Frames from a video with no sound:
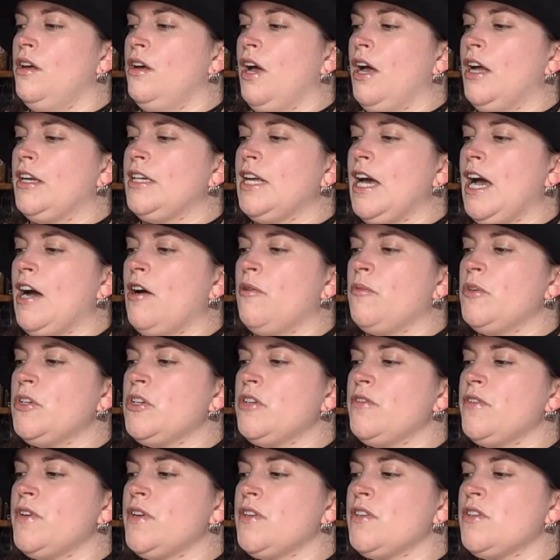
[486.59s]
and how much
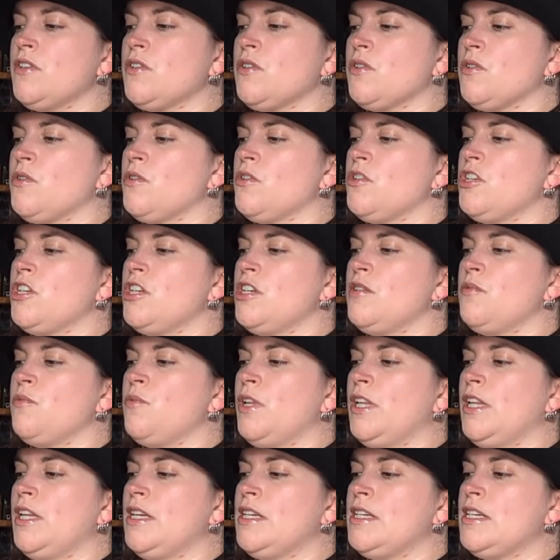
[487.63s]
of her soul she's
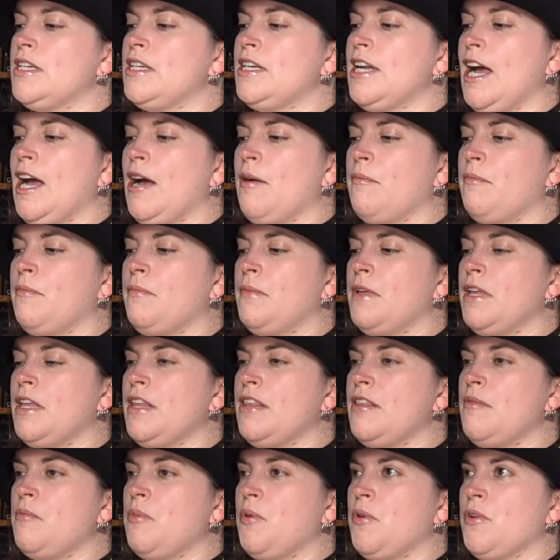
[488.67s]
willing to damn
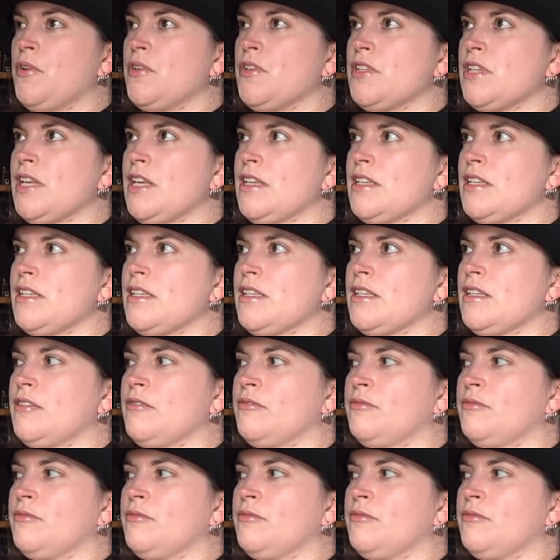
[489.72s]
in the process.